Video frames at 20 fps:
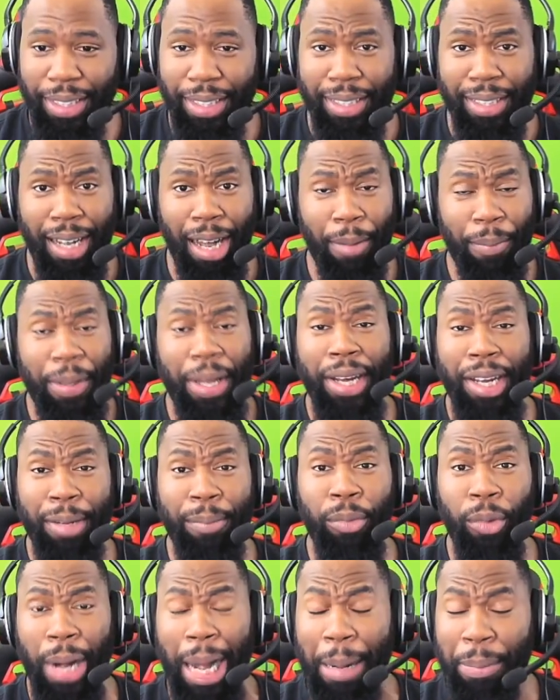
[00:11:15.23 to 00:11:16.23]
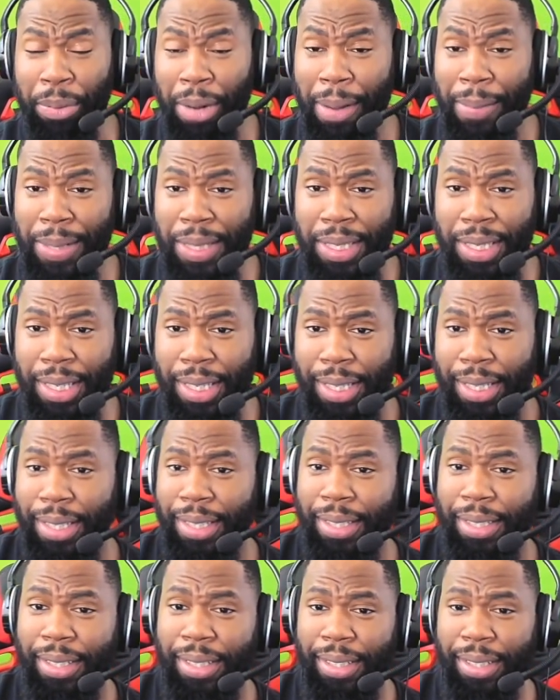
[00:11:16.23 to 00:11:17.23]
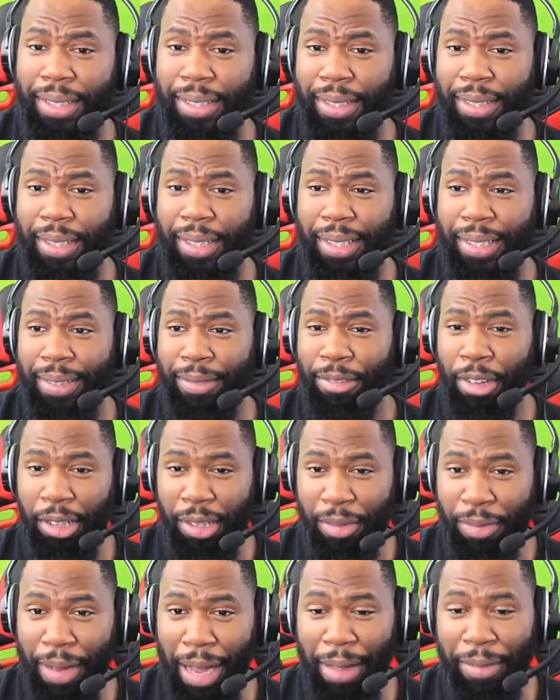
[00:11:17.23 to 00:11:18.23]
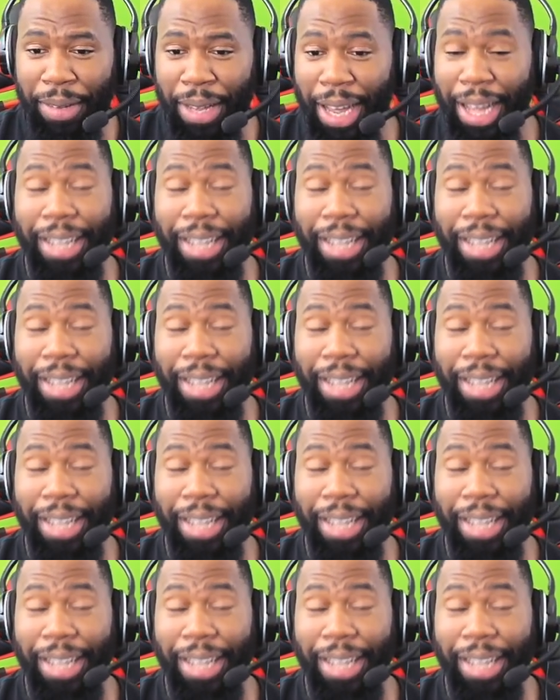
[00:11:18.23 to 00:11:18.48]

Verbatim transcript: I'll be a good boy, I promise. 55K.